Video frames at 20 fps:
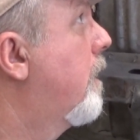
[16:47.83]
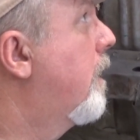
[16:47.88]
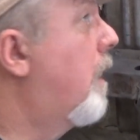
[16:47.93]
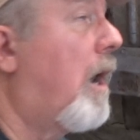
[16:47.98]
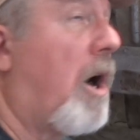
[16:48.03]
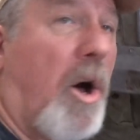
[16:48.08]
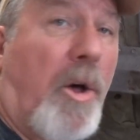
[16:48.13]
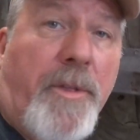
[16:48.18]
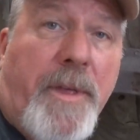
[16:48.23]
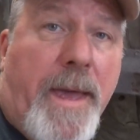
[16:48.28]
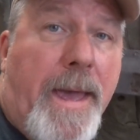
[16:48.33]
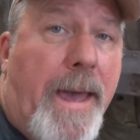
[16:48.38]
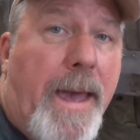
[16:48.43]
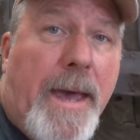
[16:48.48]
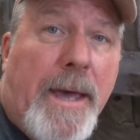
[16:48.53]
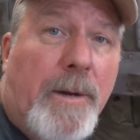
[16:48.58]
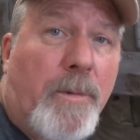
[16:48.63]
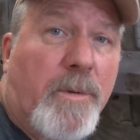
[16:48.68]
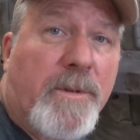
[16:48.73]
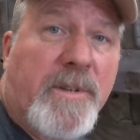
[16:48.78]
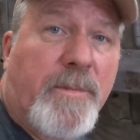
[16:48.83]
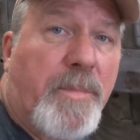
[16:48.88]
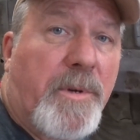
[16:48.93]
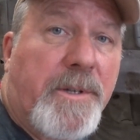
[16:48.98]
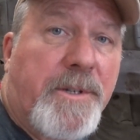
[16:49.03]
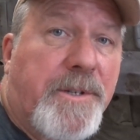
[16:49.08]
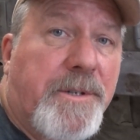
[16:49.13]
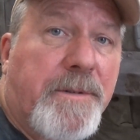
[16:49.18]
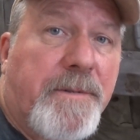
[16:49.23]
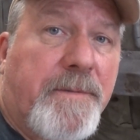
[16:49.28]
all they had was a
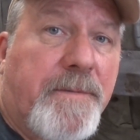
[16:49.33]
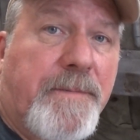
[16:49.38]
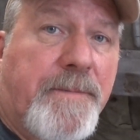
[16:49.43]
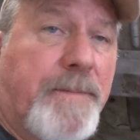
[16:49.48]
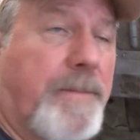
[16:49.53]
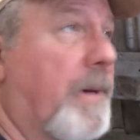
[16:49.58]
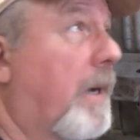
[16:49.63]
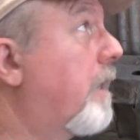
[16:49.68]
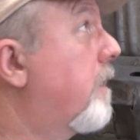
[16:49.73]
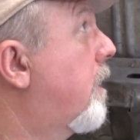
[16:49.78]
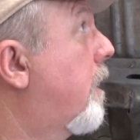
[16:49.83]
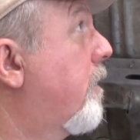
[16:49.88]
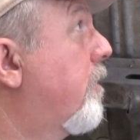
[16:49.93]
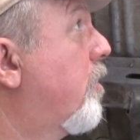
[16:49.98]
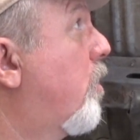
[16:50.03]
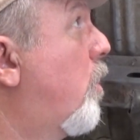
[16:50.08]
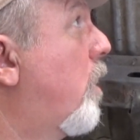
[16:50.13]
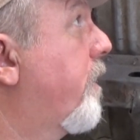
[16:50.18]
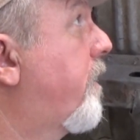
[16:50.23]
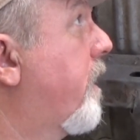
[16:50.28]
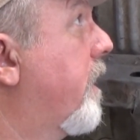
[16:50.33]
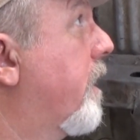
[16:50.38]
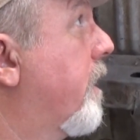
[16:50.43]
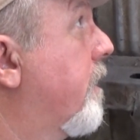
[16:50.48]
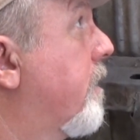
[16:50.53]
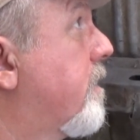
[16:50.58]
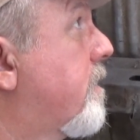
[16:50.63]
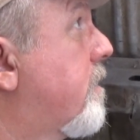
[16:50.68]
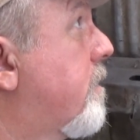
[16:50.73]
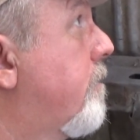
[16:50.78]
bunch of, I don't know what that
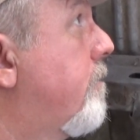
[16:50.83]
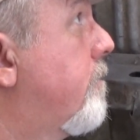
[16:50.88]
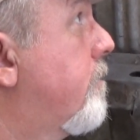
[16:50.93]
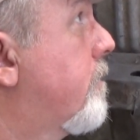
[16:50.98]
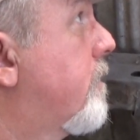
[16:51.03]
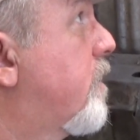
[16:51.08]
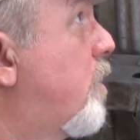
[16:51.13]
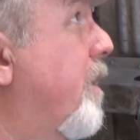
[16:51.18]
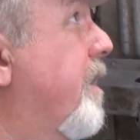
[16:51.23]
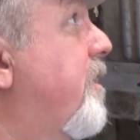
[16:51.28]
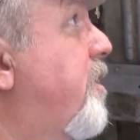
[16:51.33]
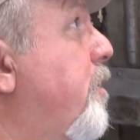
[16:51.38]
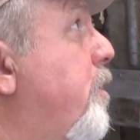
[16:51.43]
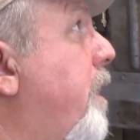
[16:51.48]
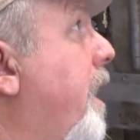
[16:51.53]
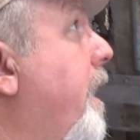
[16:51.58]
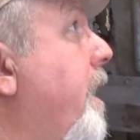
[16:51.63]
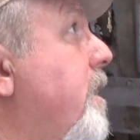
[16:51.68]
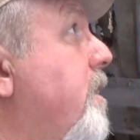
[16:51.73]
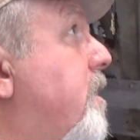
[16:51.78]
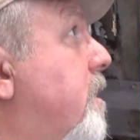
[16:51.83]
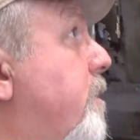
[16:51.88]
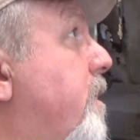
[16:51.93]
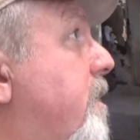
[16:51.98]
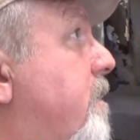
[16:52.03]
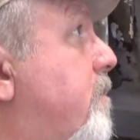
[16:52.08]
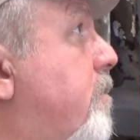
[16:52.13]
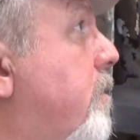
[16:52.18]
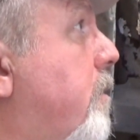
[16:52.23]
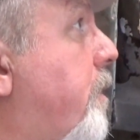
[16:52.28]
is, 22 gauge. I mean,
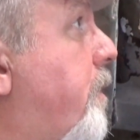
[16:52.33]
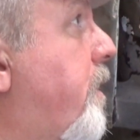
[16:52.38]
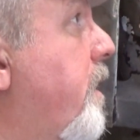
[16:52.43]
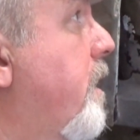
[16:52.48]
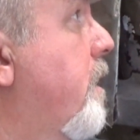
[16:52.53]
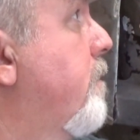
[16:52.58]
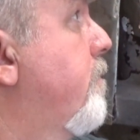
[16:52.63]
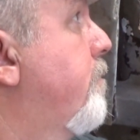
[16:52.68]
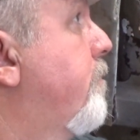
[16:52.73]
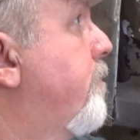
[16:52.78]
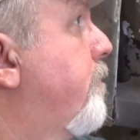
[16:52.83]
it's real thin,